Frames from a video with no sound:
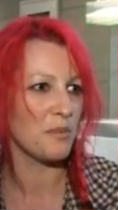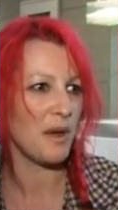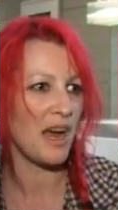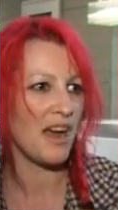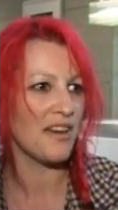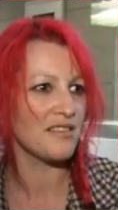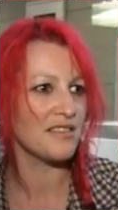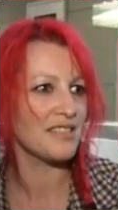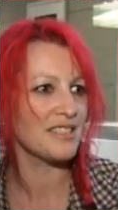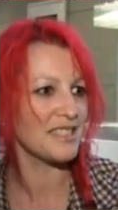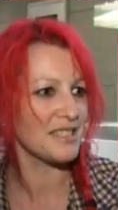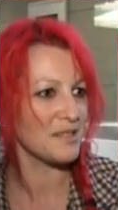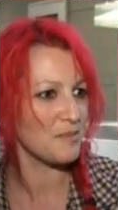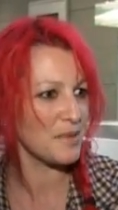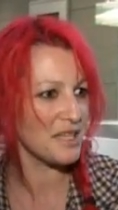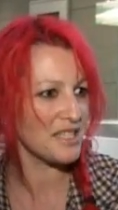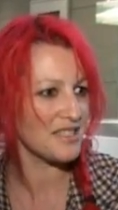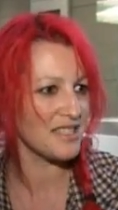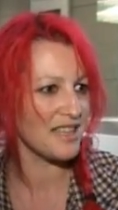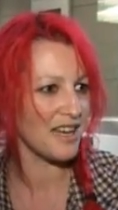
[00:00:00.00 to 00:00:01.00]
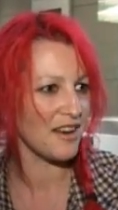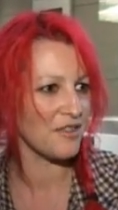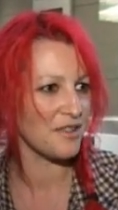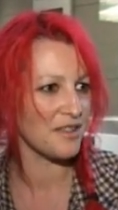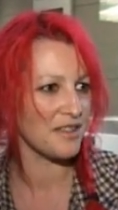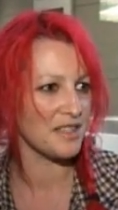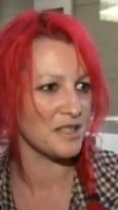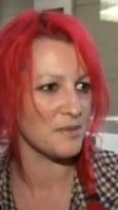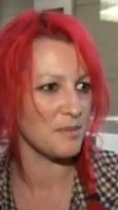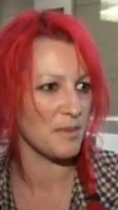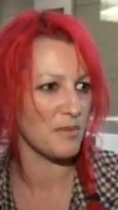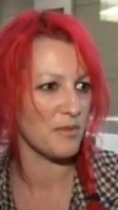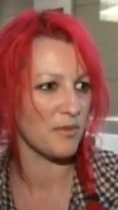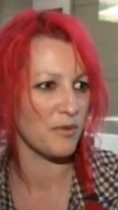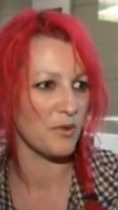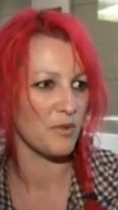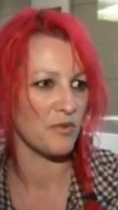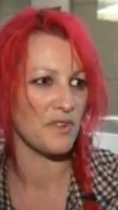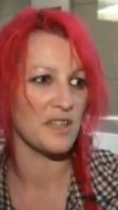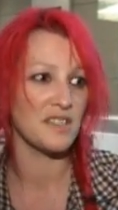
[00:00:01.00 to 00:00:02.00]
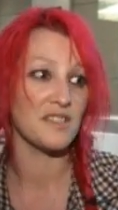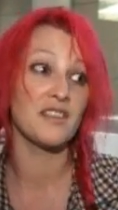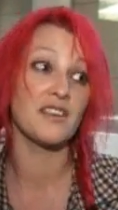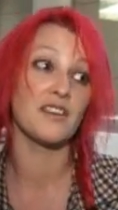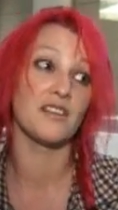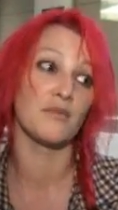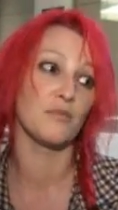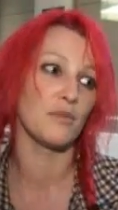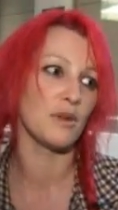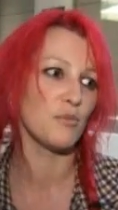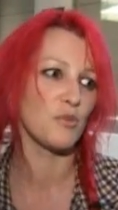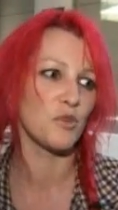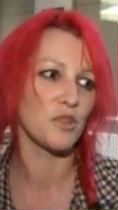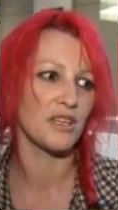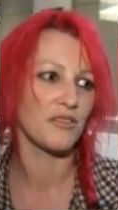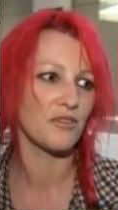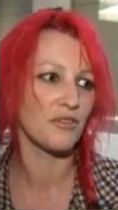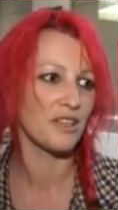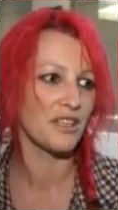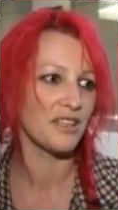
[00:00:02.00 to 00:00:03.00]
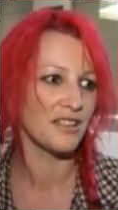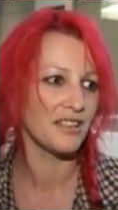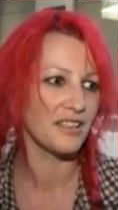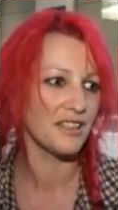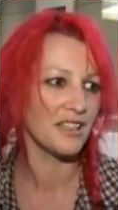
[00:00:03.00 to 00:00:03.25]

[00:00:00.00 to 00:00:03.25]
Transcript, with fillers: about dismissing everything that's been before. And this couldn't be more different.